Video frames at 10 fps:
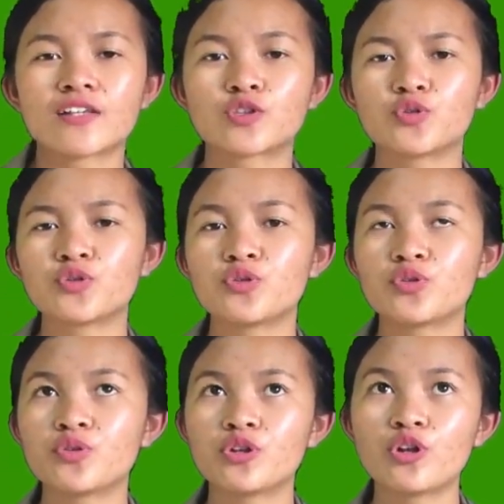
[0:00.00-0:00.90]
to
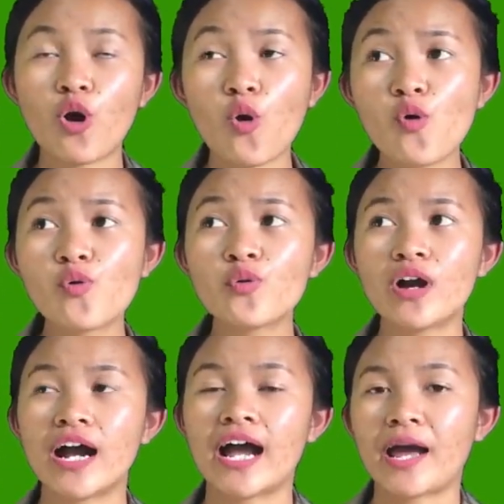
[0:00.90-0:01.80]
know
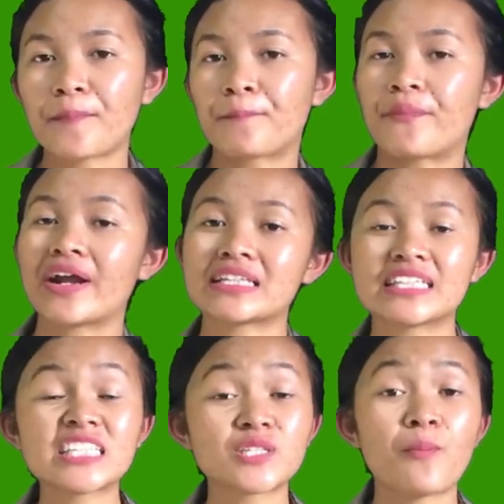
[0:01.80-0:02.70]
and
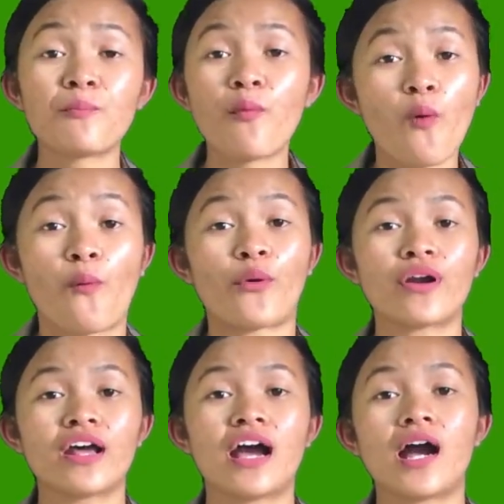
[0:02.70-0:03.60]
practice
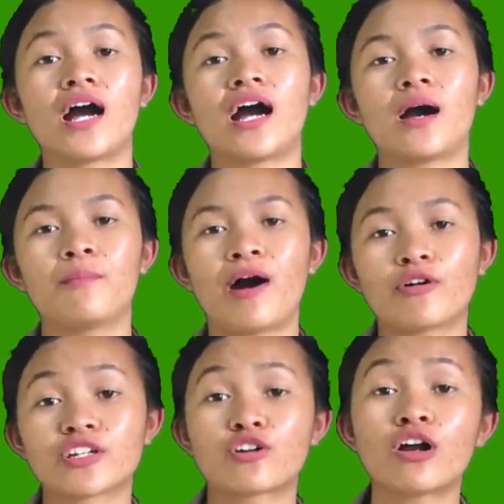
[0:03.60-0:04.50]
more
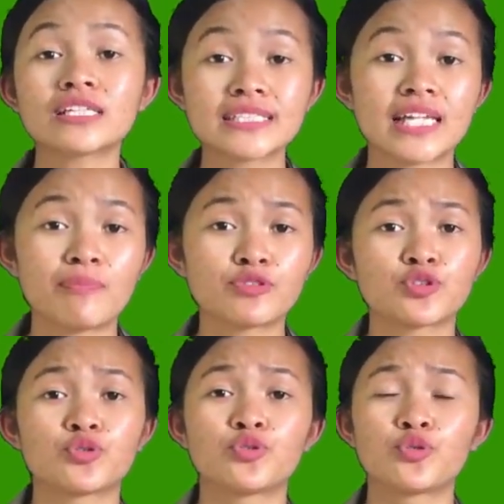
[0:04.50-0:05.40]
about the concept,
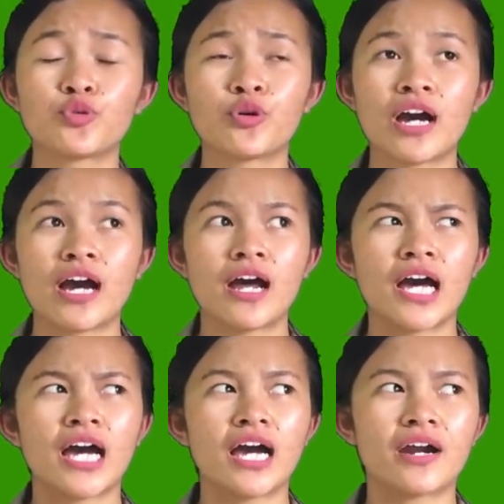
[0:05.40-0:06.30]
to
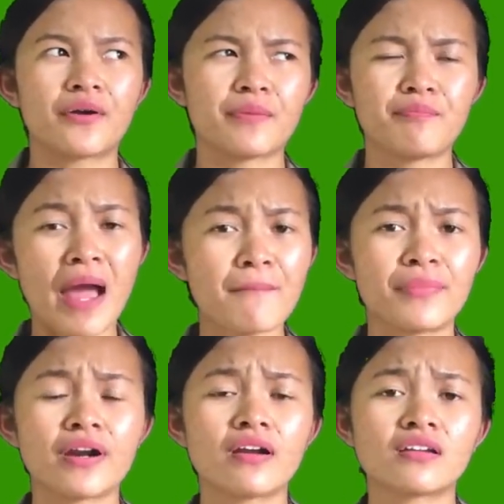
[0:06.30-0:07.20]

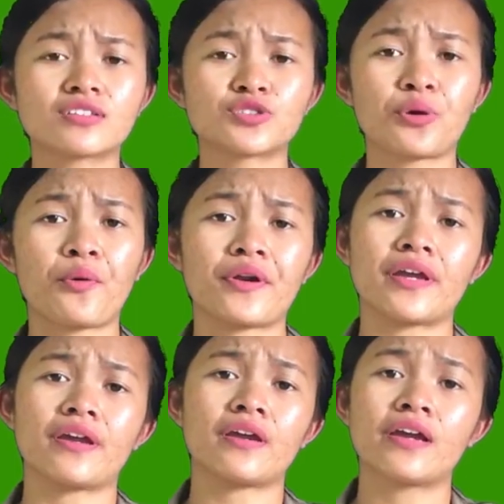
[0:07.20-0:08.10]
remember the
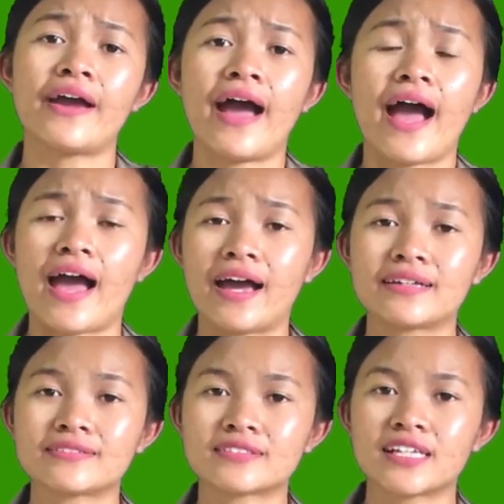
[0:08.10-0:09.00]
story
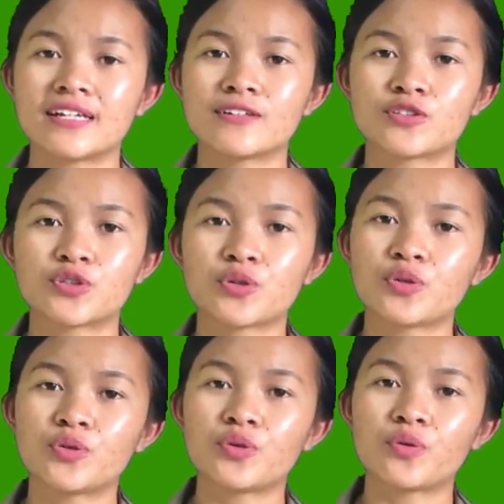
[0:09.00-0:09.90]
and
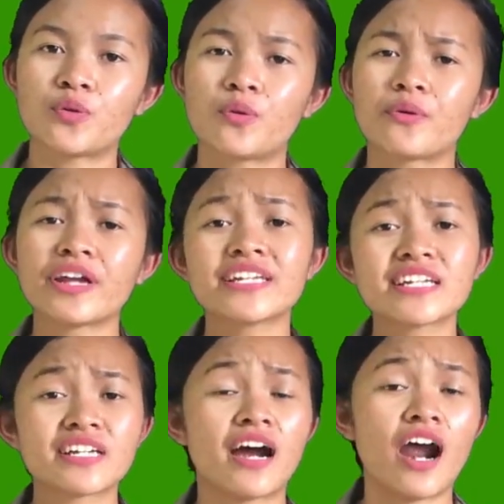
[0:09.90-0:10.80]
to
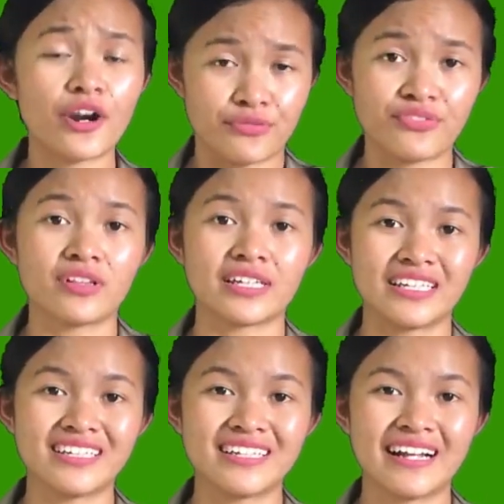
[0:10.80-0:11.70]
reading carefully.